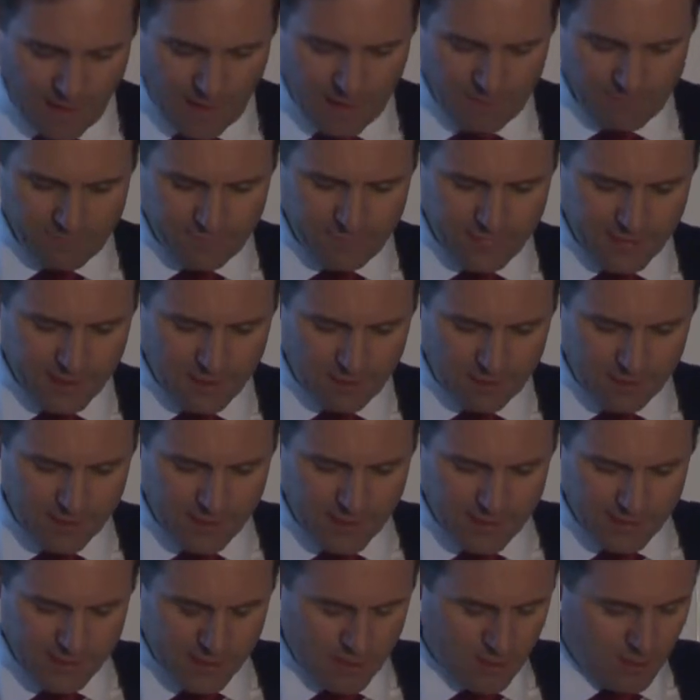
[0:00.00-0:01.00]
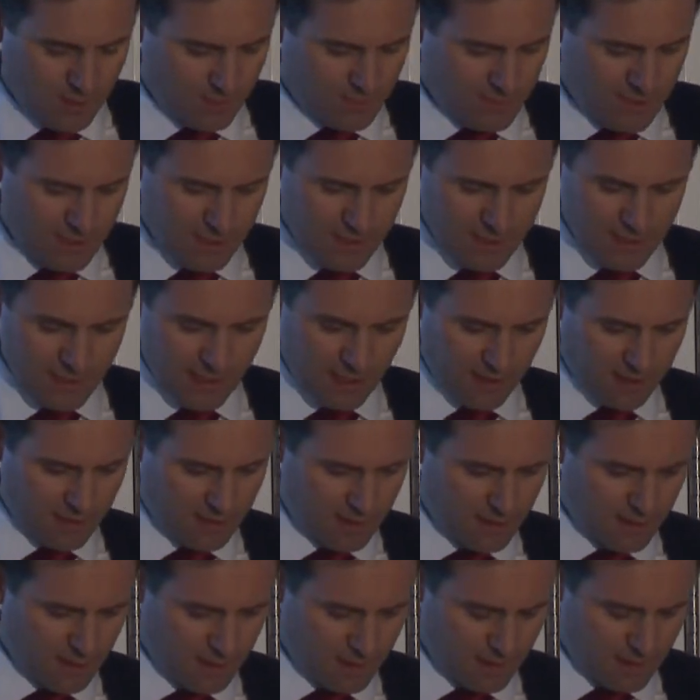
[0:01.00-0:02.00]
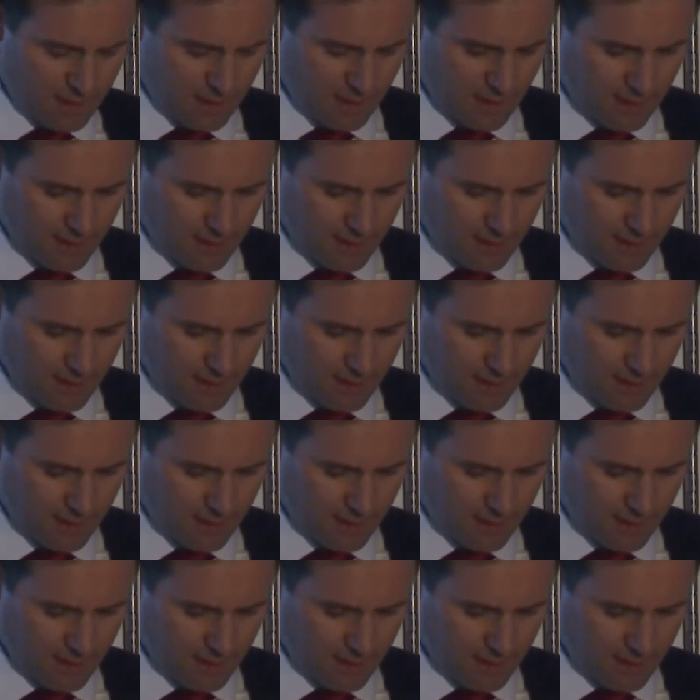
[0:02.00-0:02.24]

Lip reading: Unfair contracts terms is another